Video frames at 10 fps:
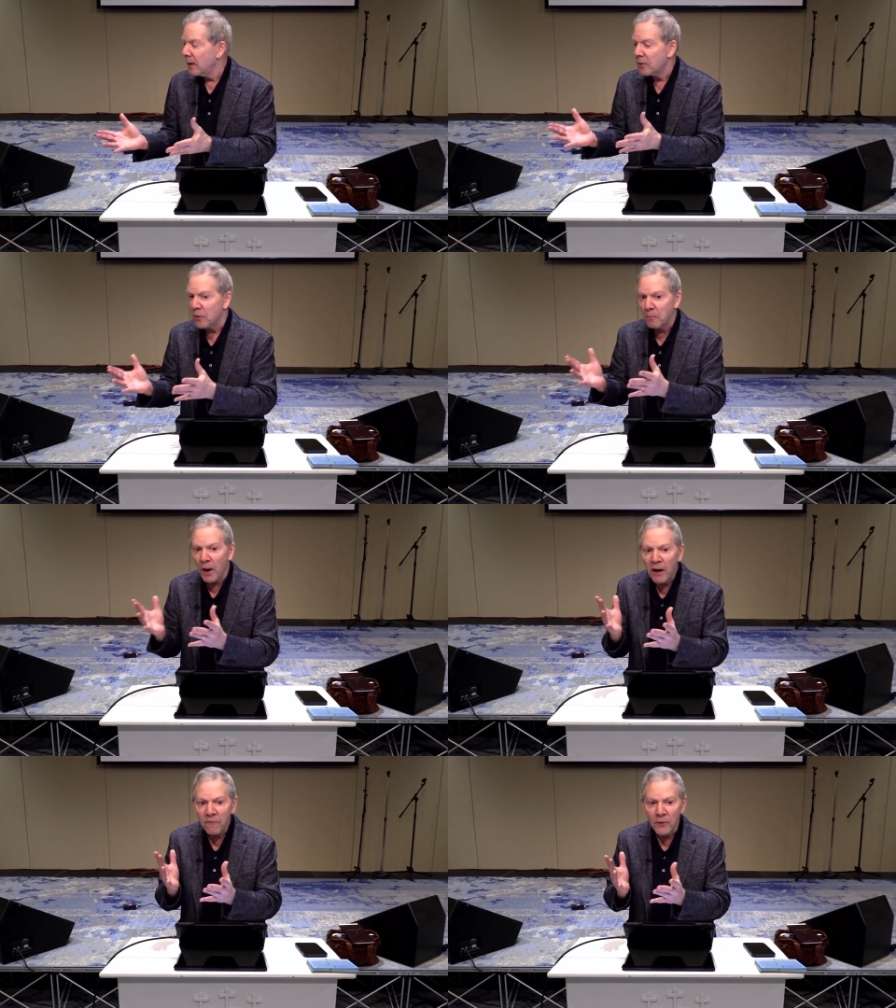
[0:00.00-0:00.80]
So in
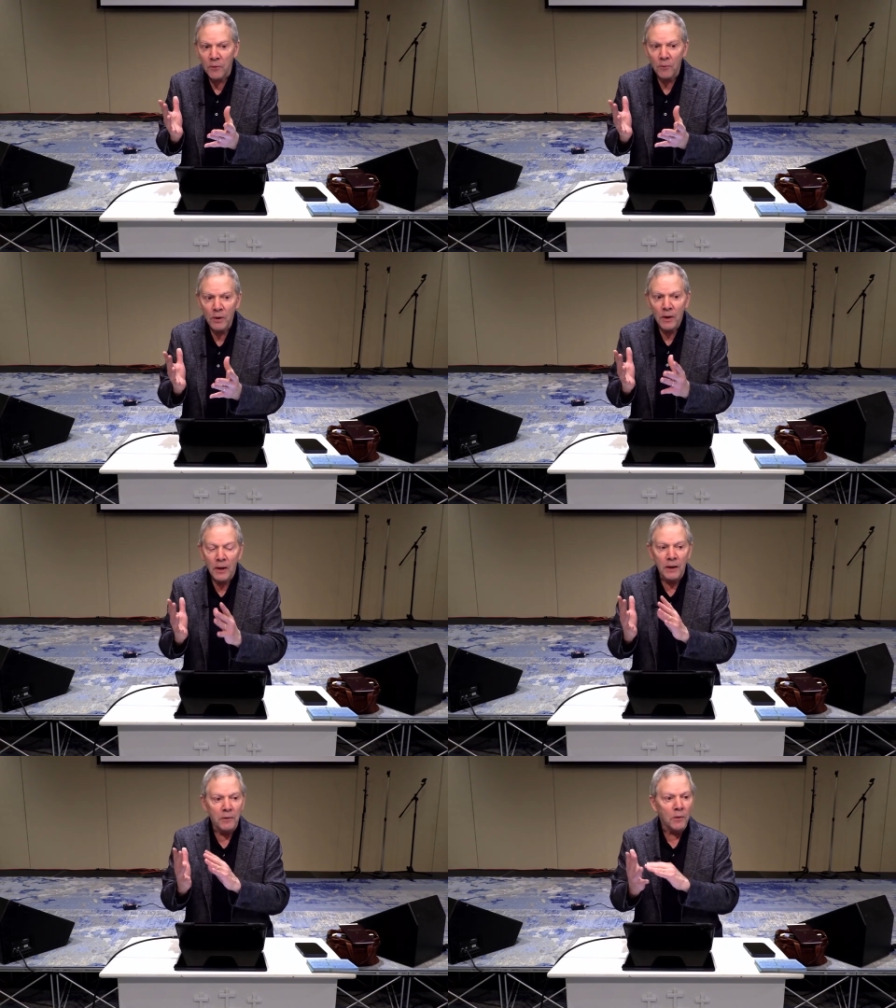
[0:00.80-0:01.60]
my view,
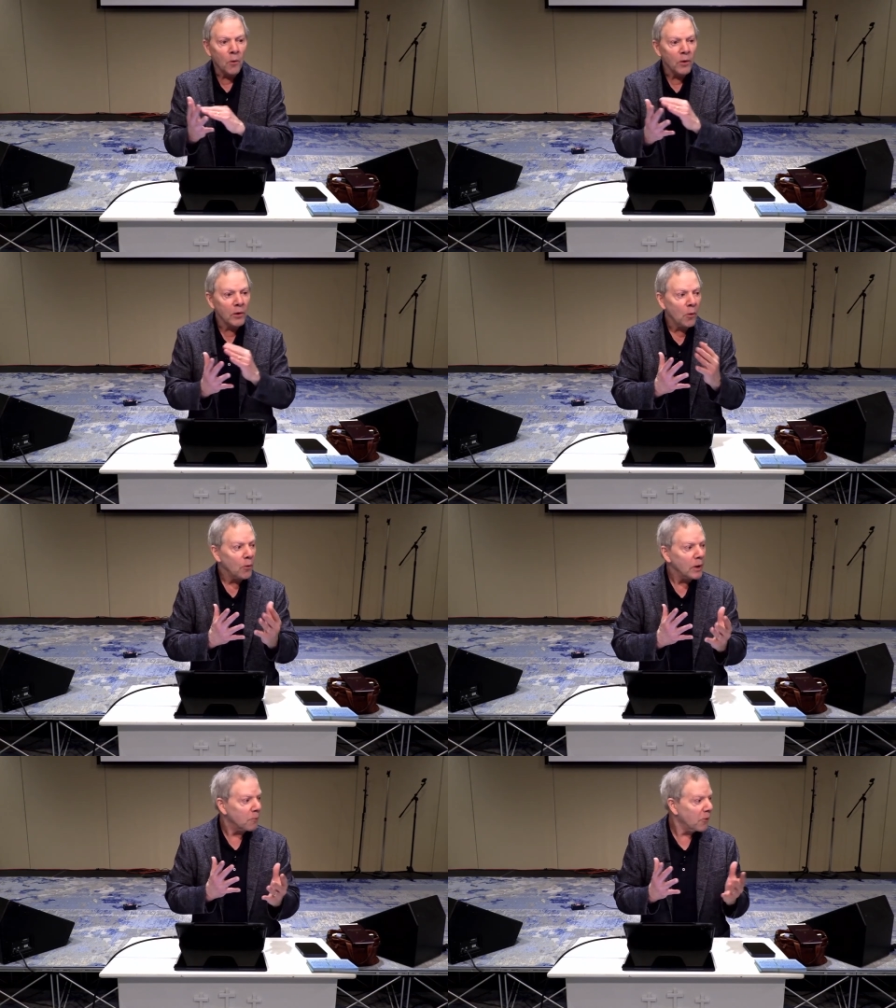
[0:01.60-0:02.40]
it's an
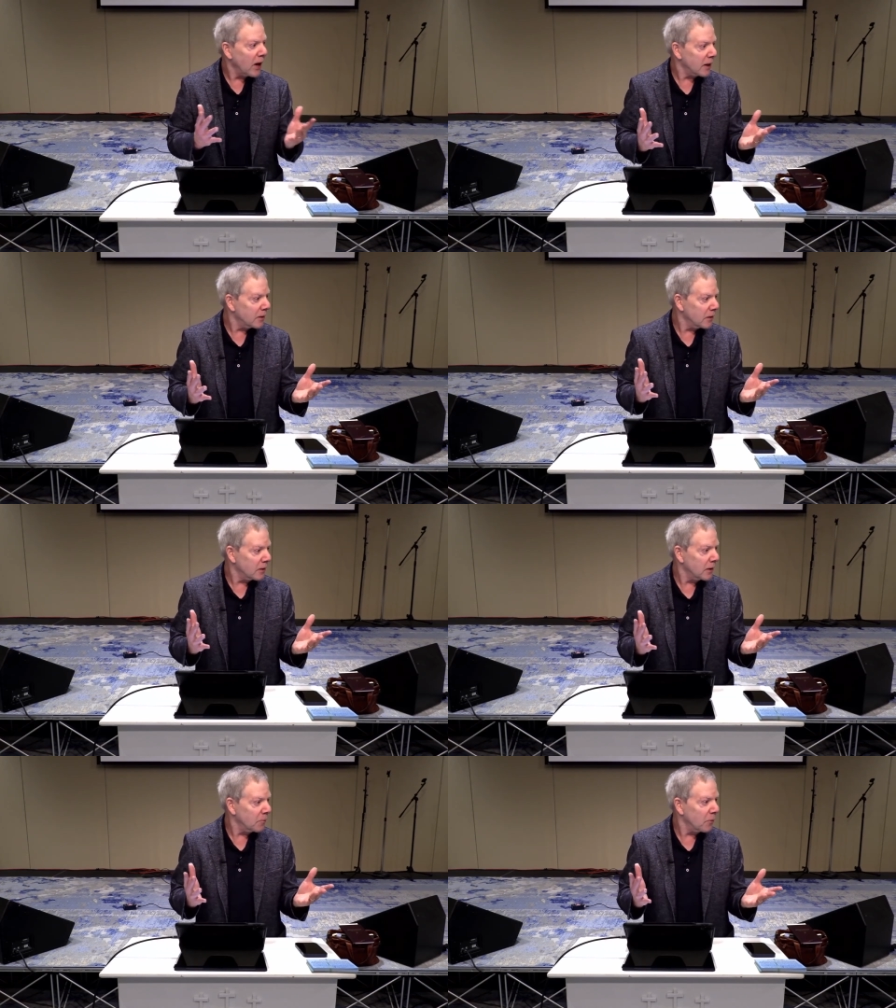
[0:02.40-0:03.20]
ongoing
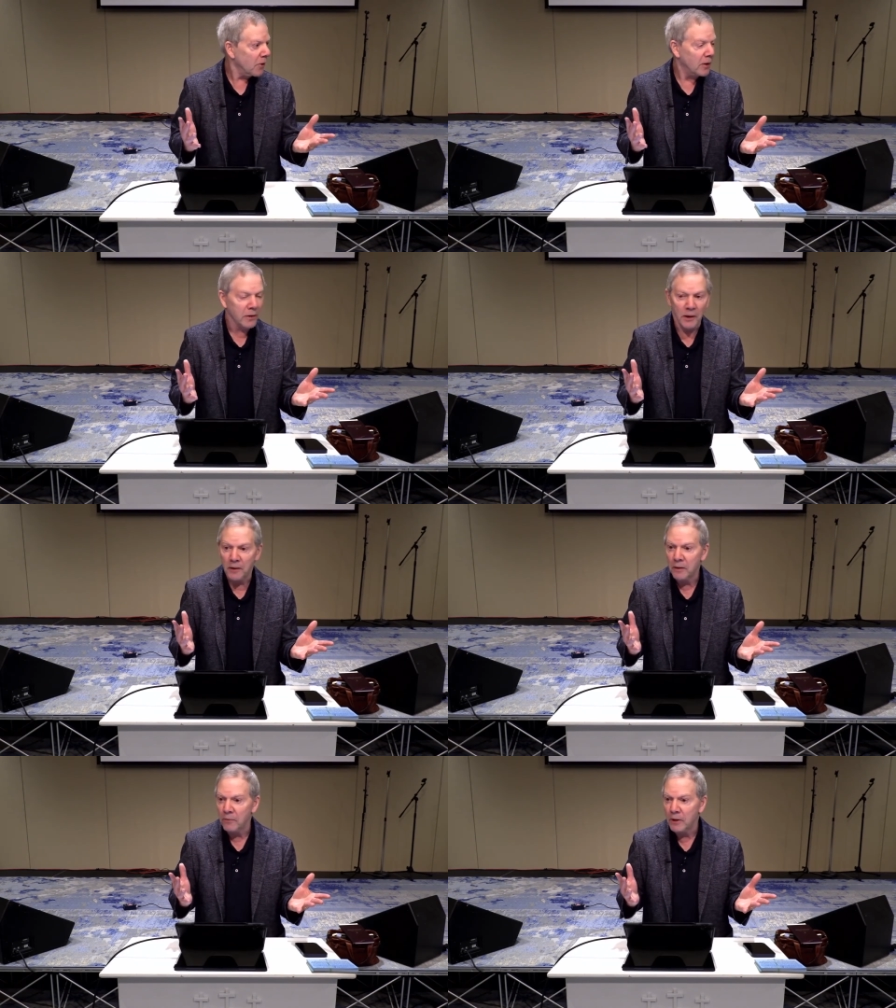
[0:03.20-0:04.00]
practice and
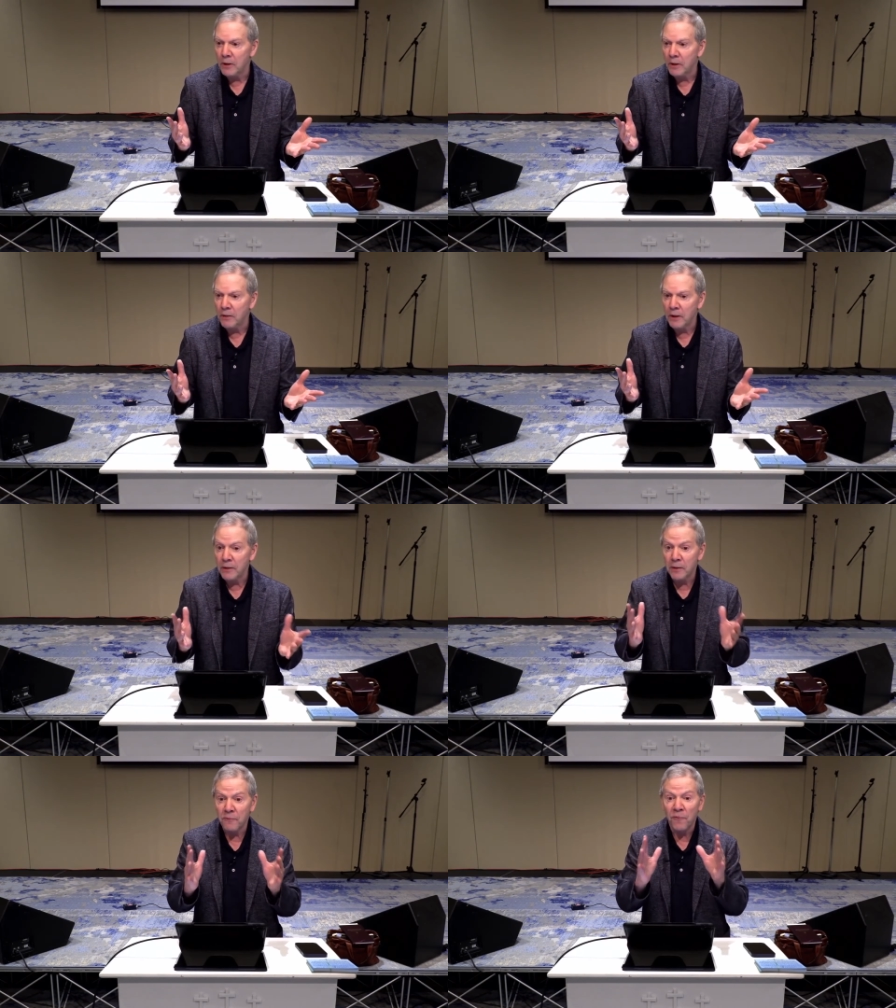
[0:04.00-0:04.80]
process, you see. It's not
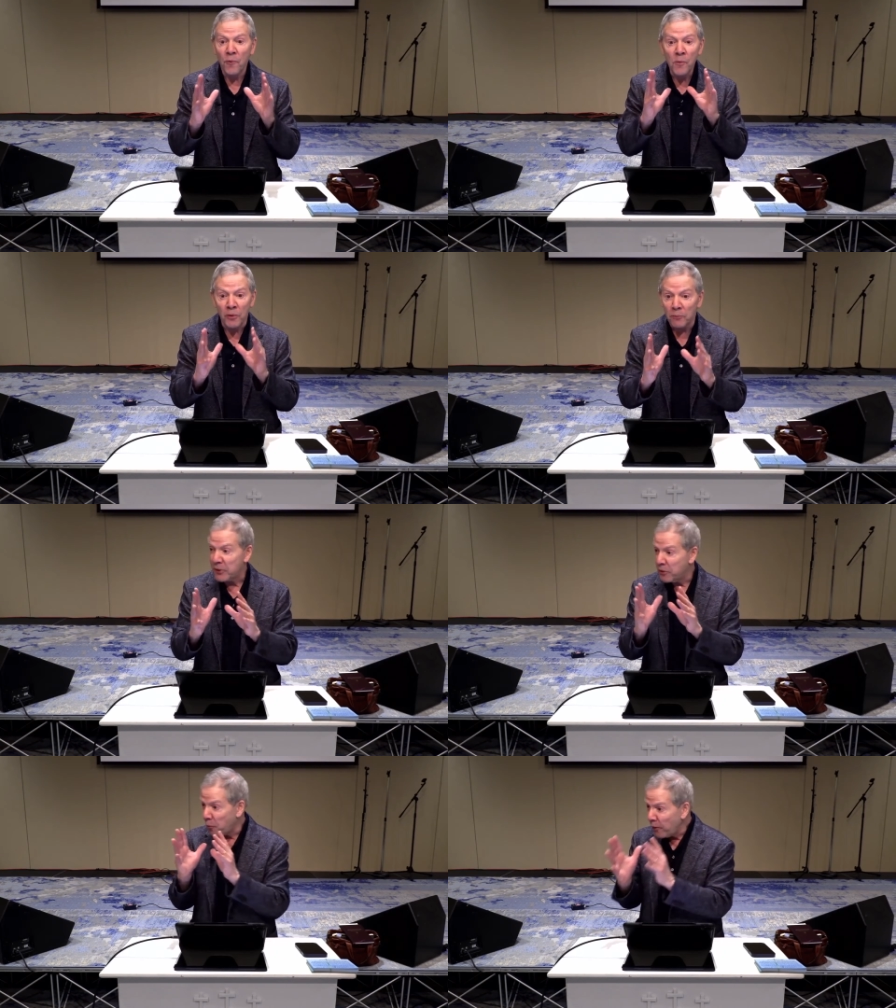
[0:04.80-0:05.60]
just formal,
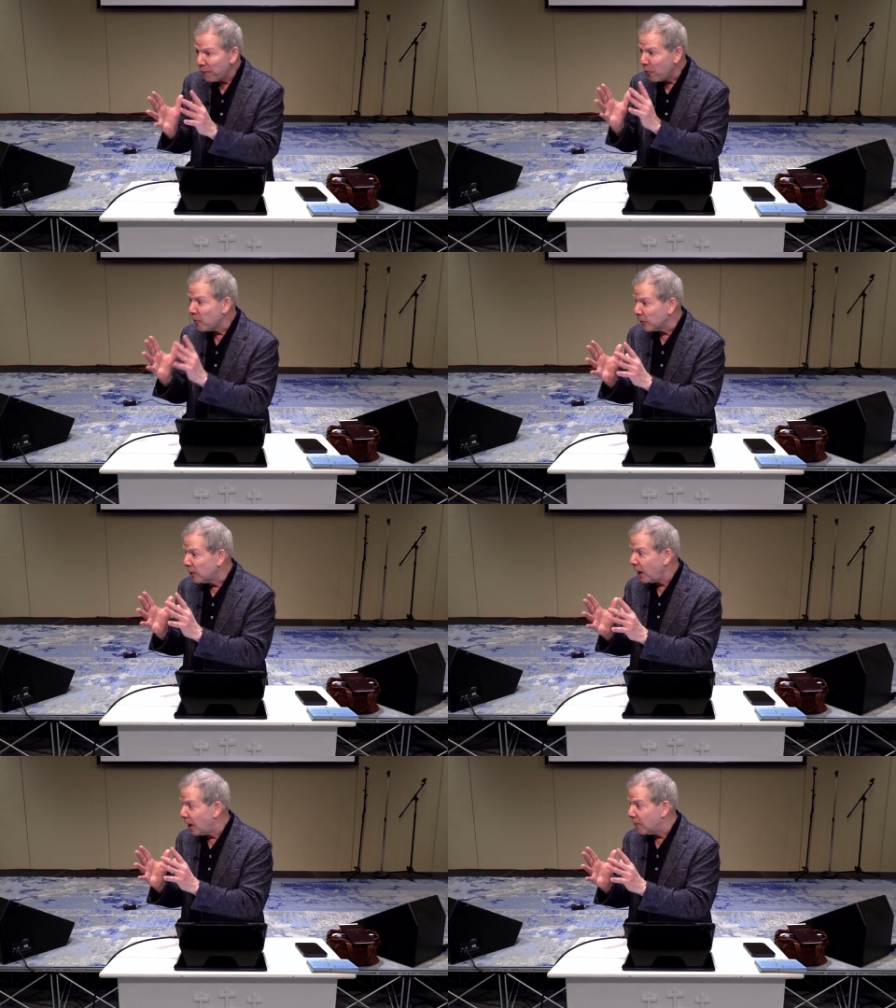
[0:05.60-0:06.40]
but you want formal
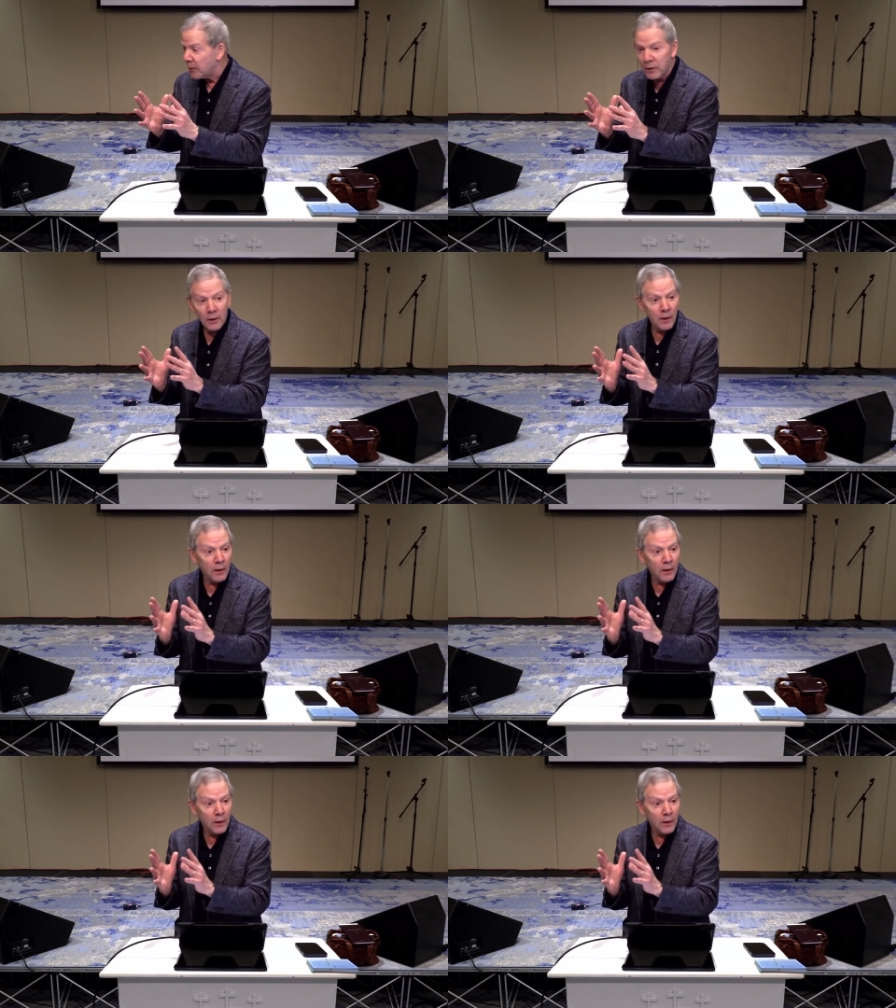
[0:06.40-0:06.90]
times